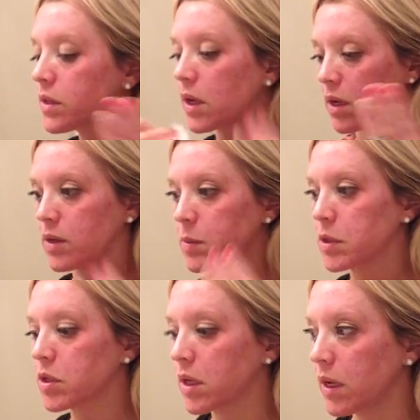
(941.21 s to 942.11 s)
And
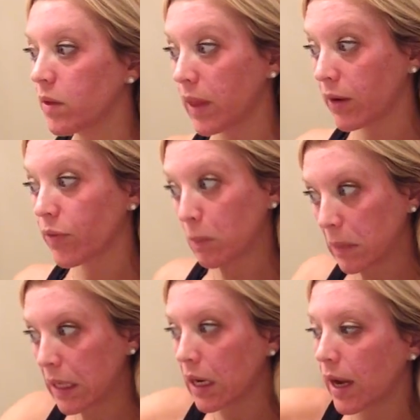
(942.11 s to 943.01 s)
especially like for
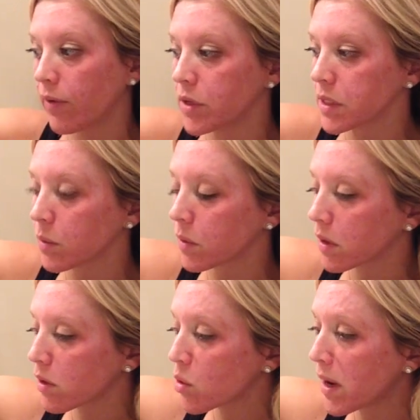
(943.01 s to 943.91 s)
me, I haven't done one in
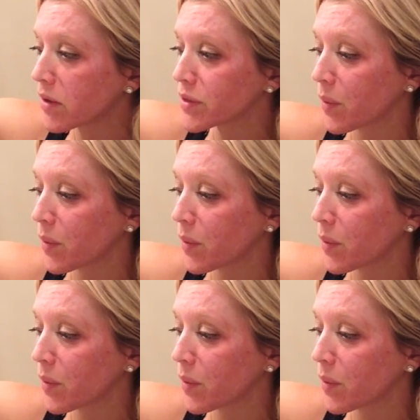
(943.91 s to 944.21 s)
a little while,